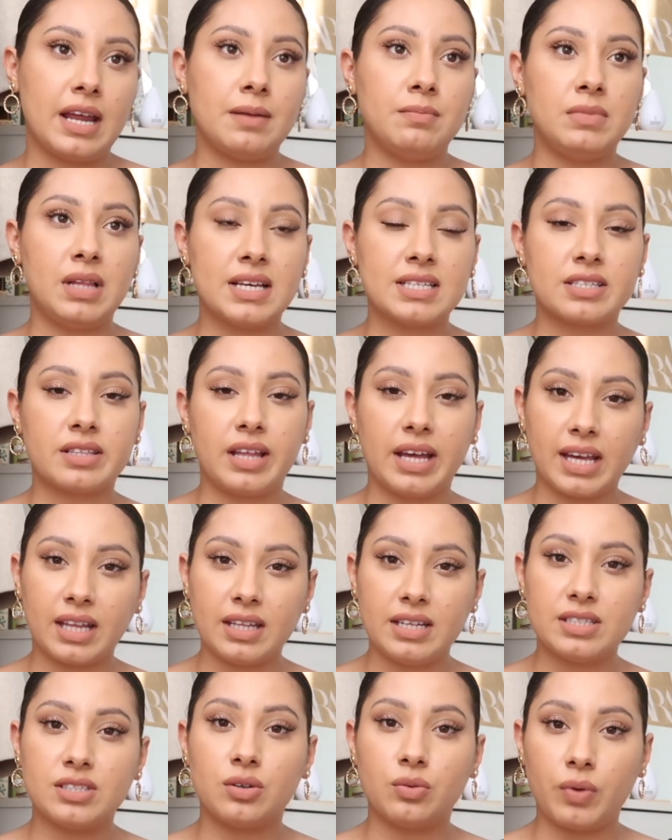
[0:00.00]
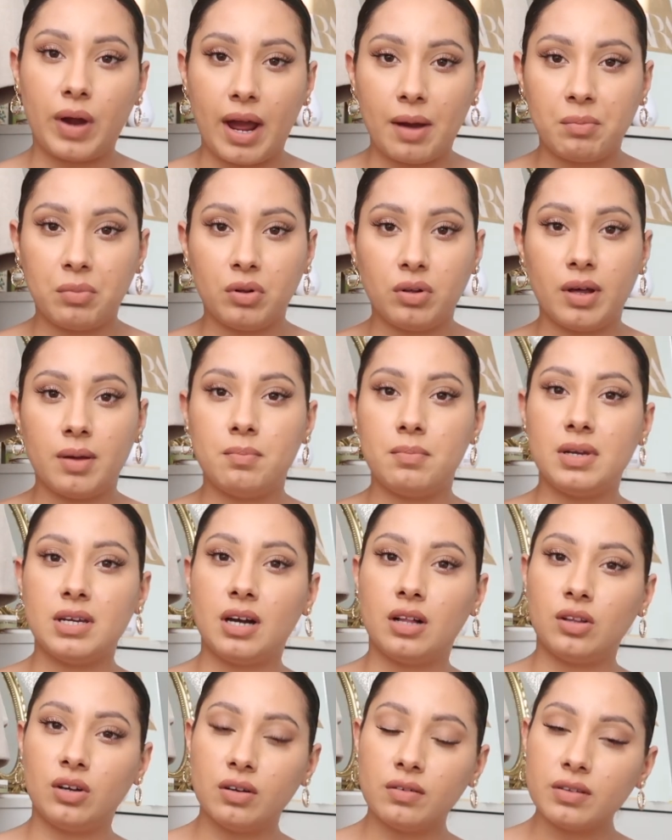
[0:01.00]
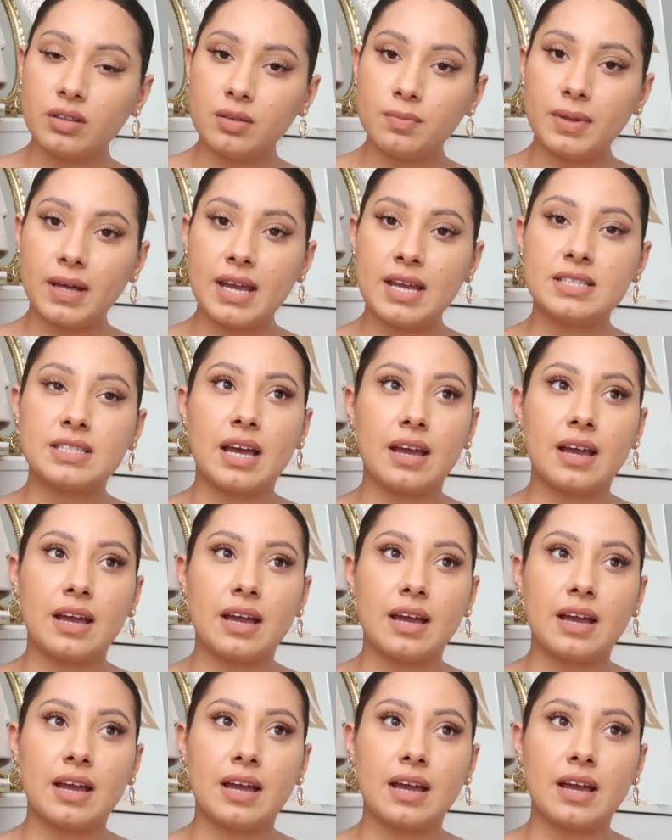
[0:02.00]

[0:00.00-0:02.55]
I'm less likely to ramble and be all over the place.